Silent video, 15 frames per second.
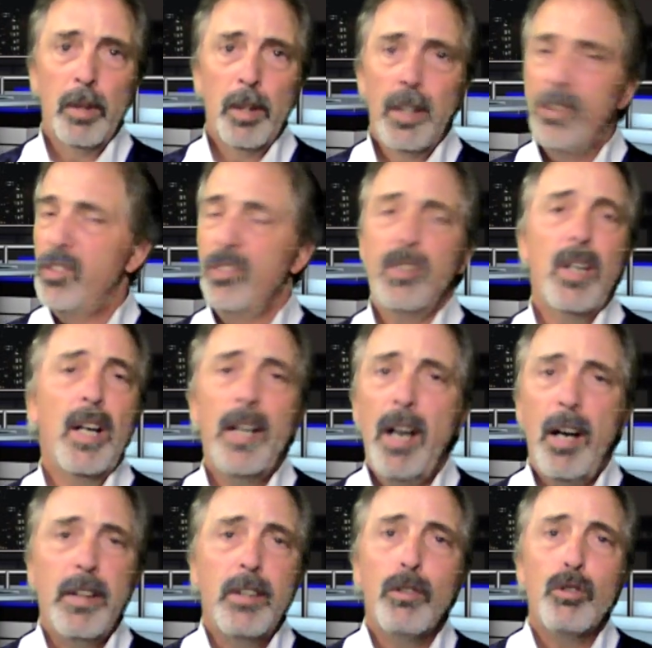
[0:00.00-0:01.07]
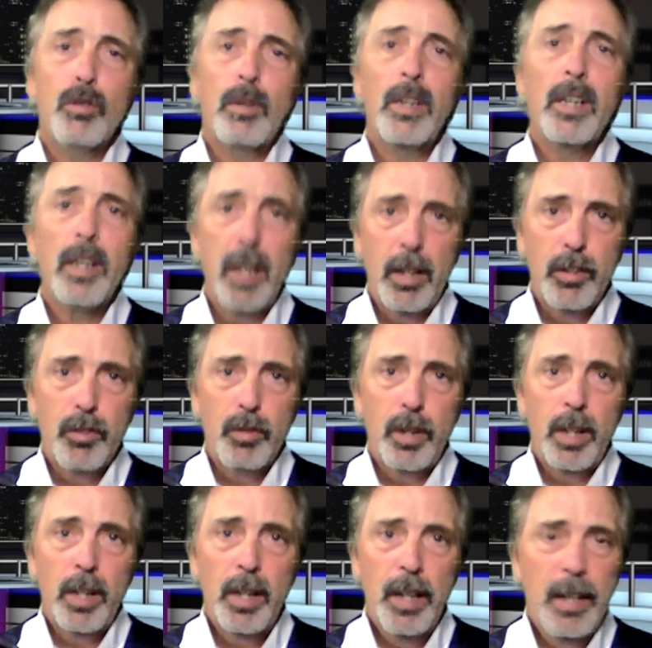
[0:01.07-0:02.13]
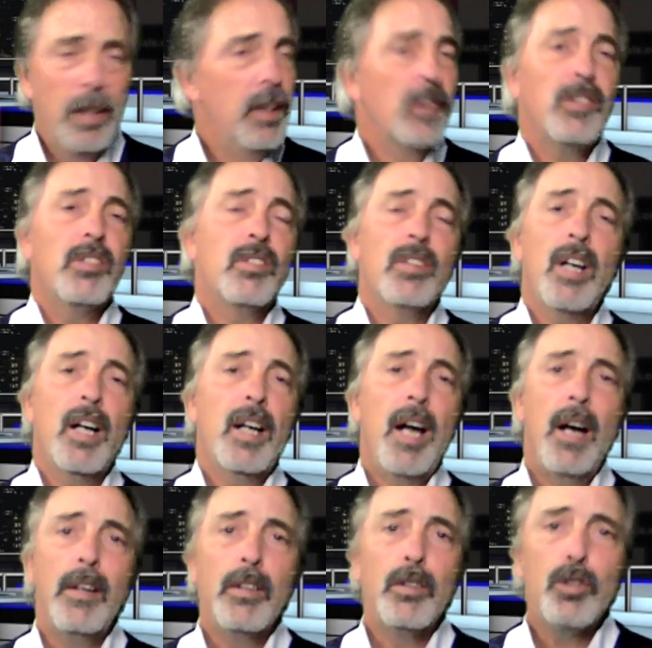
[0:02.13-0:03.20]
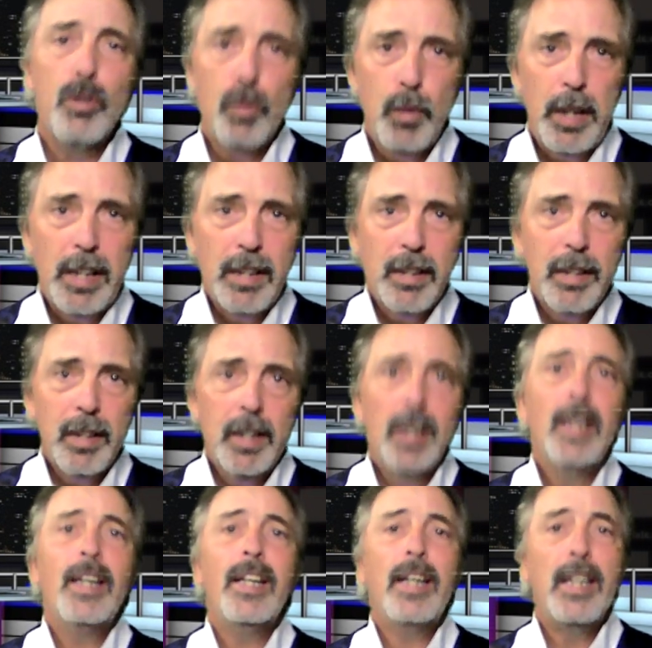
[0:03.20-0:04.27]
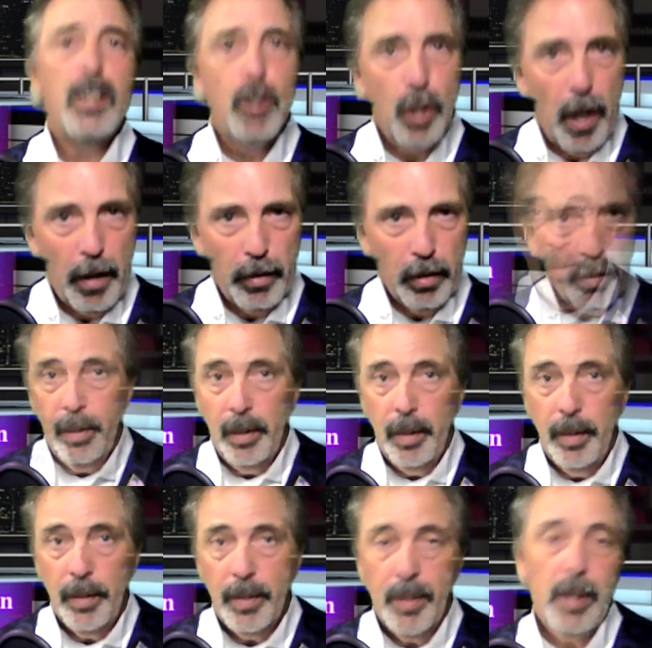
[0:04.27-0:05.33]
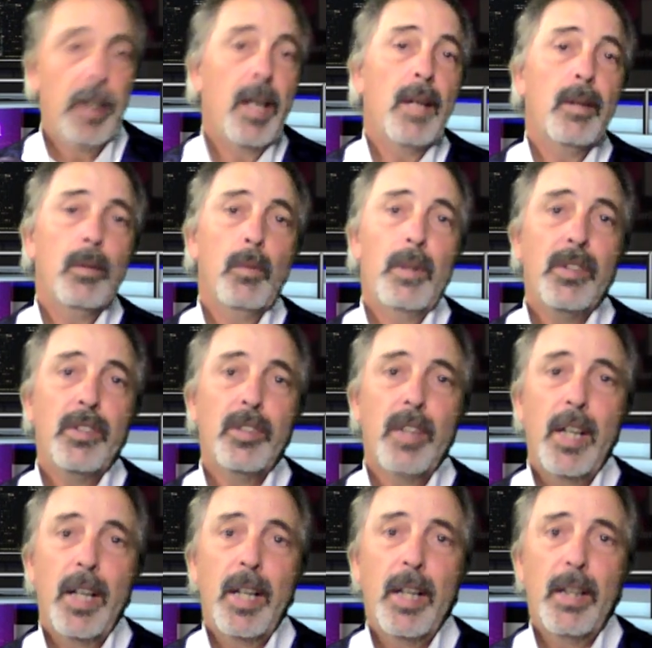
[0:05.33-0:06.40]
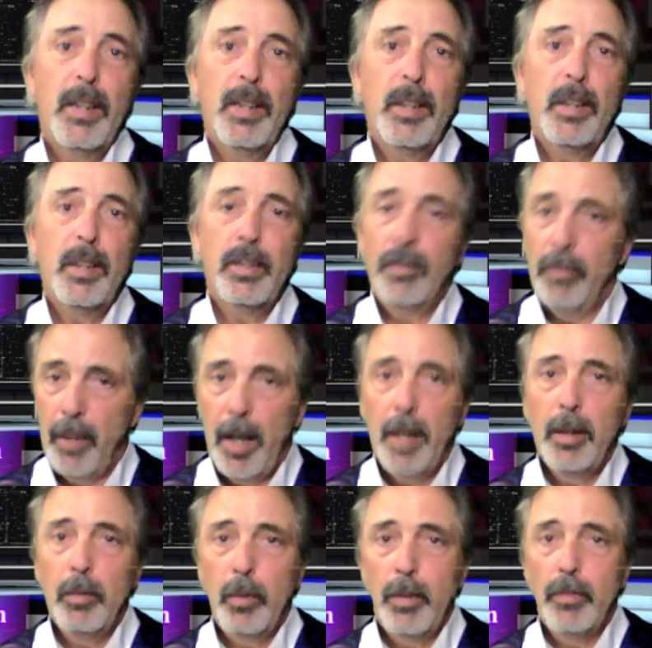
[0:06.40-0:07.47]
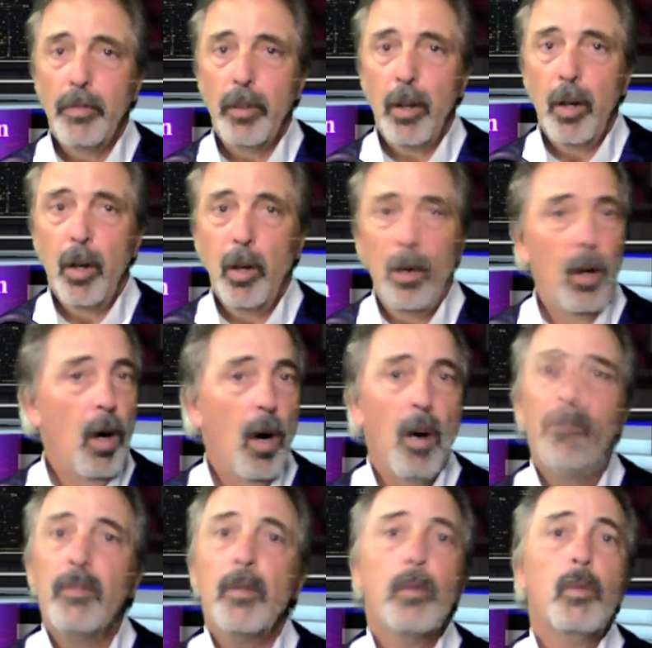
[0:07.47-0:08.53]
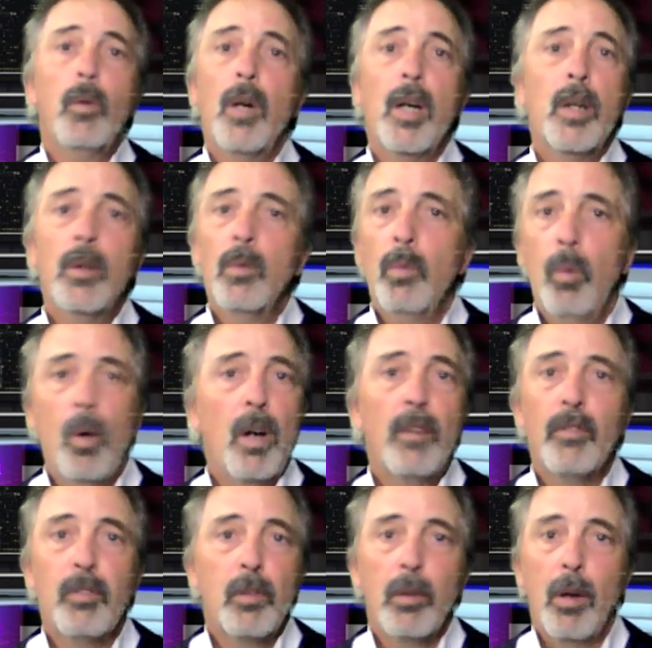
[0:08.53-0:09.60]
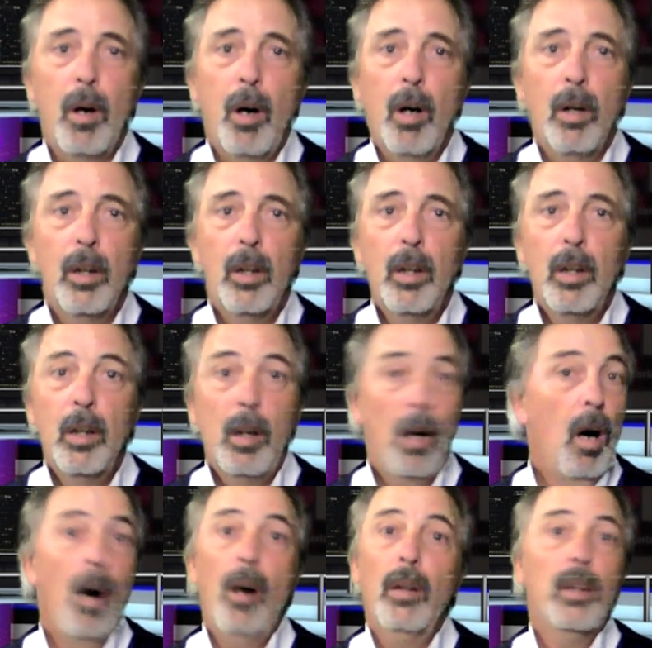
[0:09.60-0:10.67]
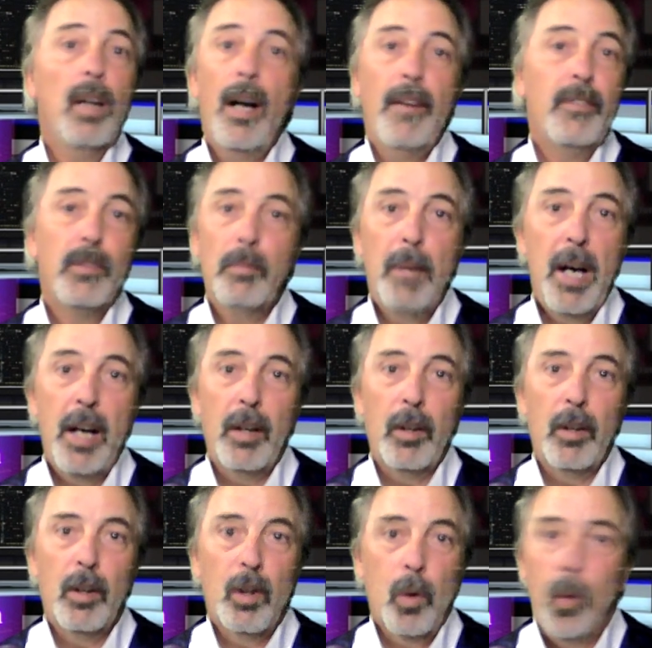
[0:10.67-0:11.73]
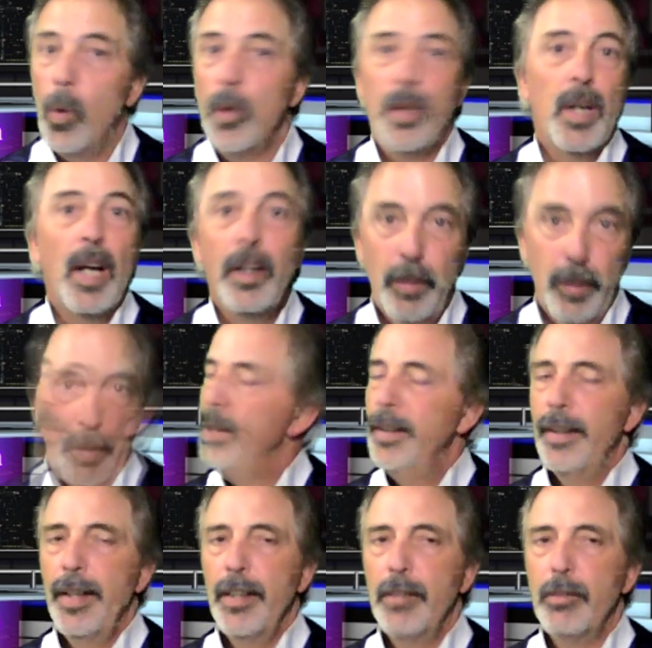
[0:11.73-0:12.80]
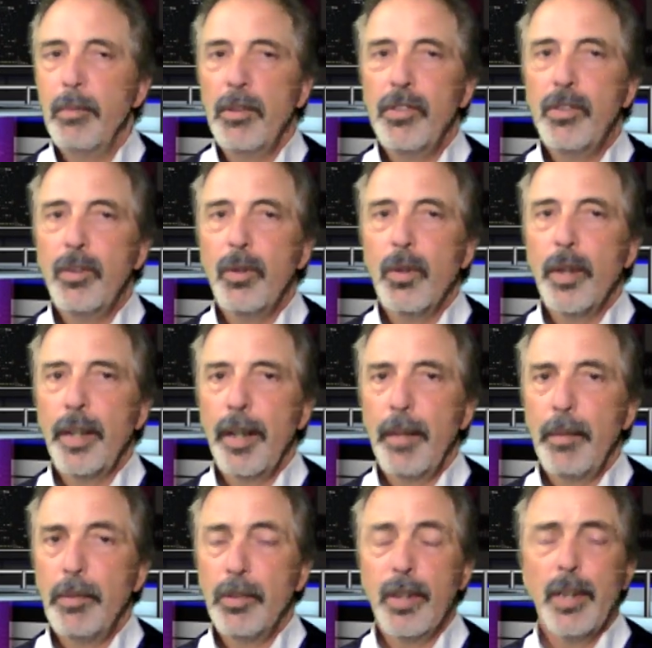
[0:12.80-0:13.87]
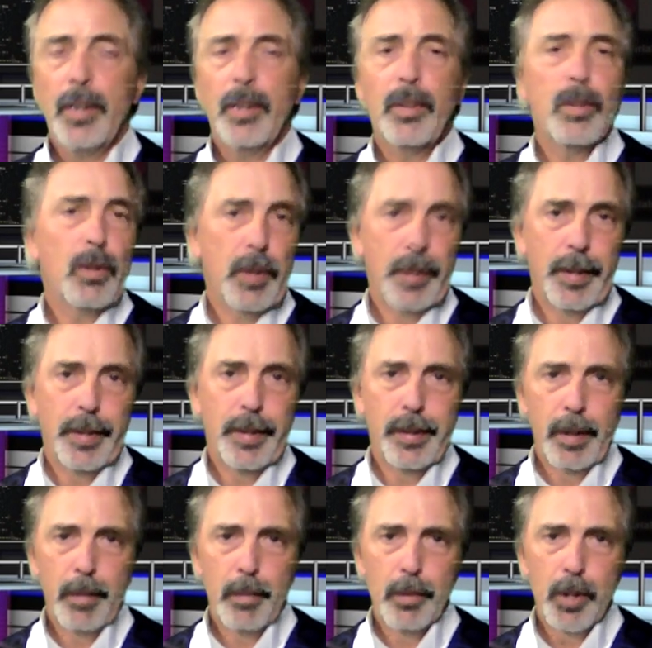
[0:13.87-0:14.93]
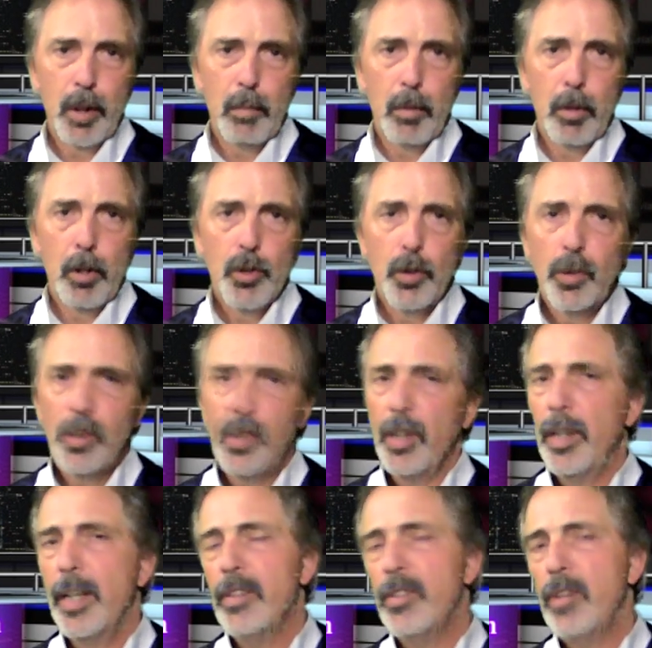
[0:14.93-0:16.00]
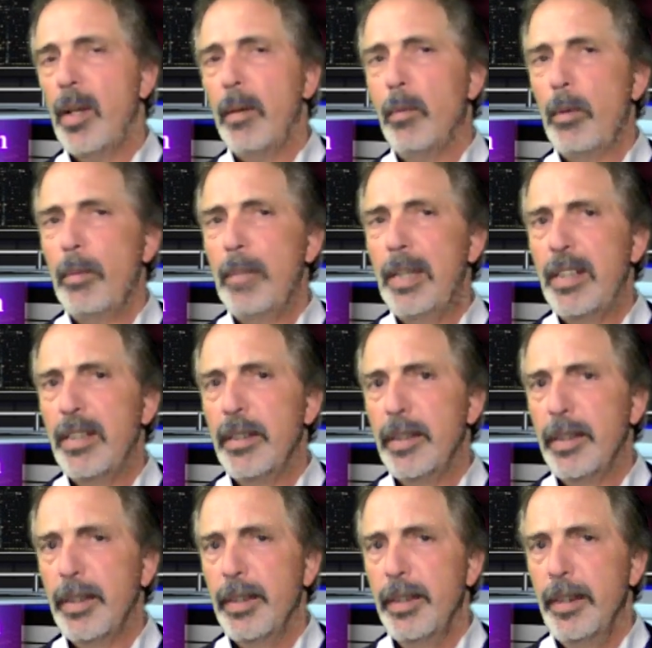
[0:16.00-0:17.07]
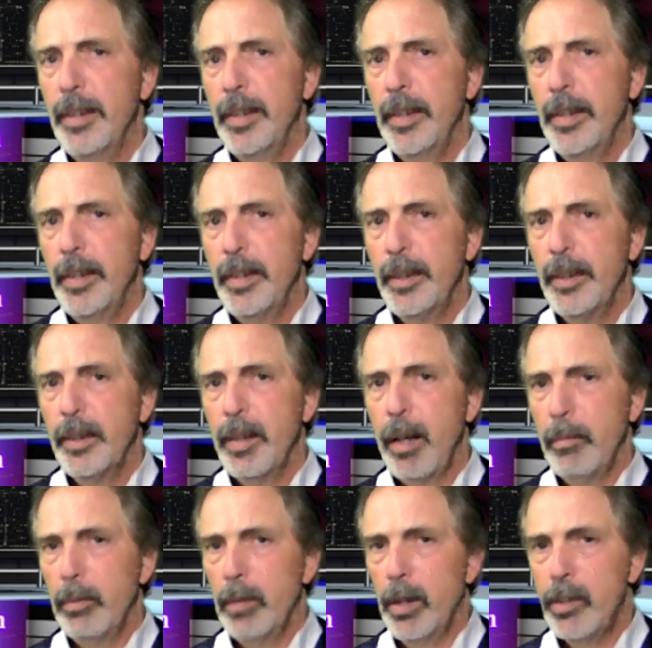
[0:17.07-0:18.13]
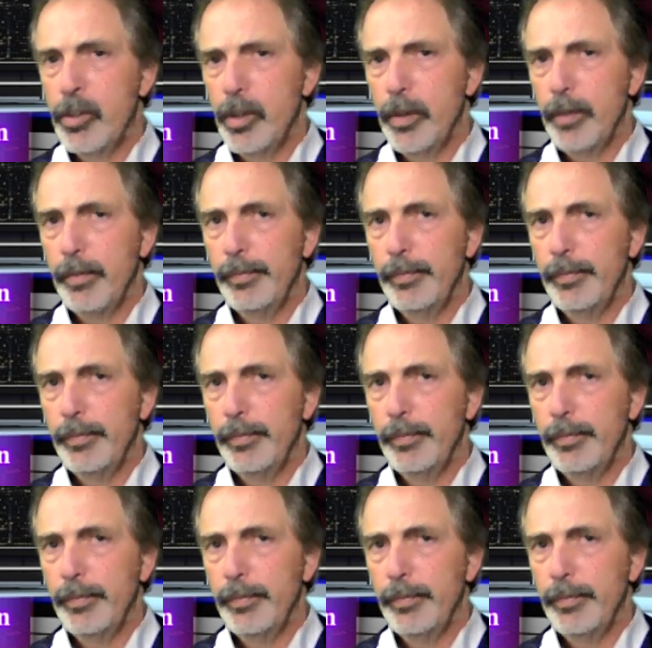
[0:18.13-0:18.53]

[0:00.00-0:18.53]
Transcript: This is not how you treat a country. This is not how you treat each other. Together we stand, divided we fall. All for one, one for all. All lives matter, or none do. That's my story, and I'm sticking to it. I'm John Marshall. Till the next time that we meet. God bless you.